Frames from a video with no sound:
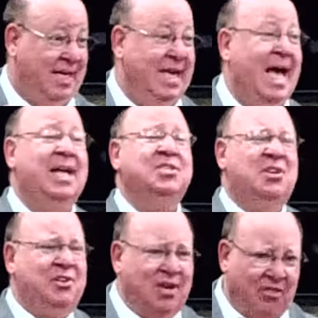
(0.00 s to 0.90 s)
He
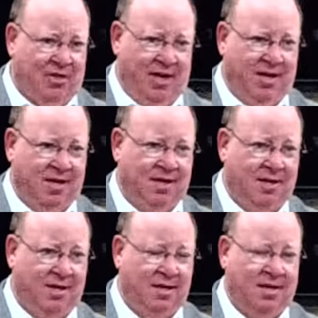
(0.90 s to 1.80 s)
has nothing.
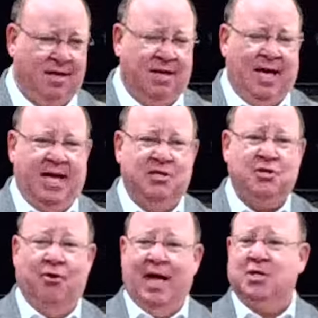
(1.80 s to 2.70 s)
And
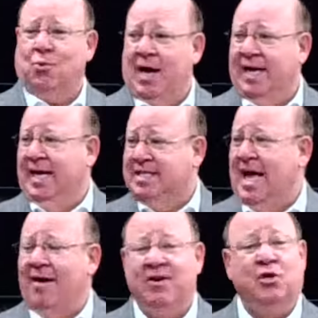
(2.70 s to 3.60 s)
so that's why
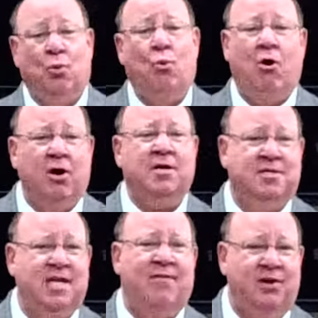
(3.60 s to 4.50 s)
he's having to
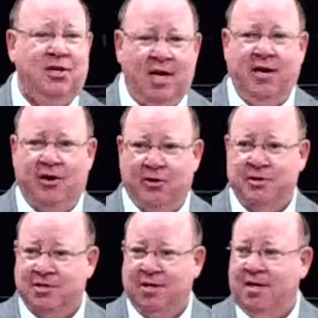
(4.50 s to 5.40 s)
work 7
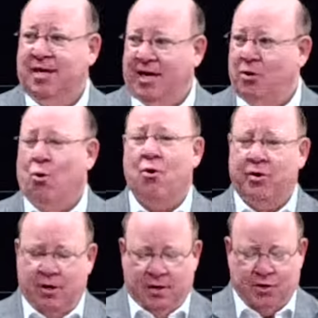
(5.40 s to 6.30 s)
years in
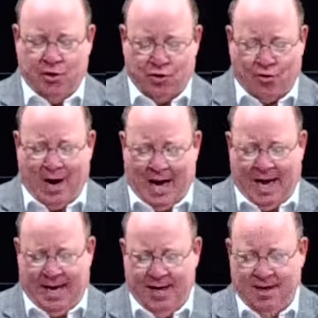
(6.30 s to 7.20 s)
order to
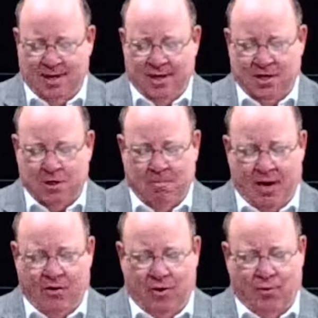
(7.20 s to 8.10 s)
try to
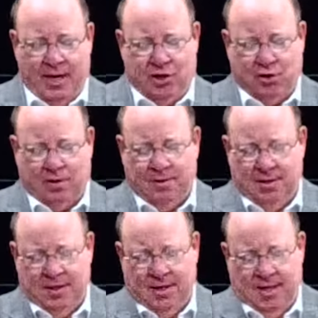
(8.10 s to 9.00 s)
marry Rachel.
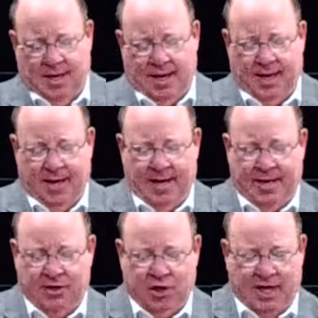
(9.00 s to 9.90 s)

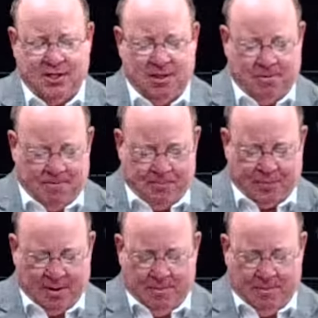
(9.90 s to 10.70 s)
And Jason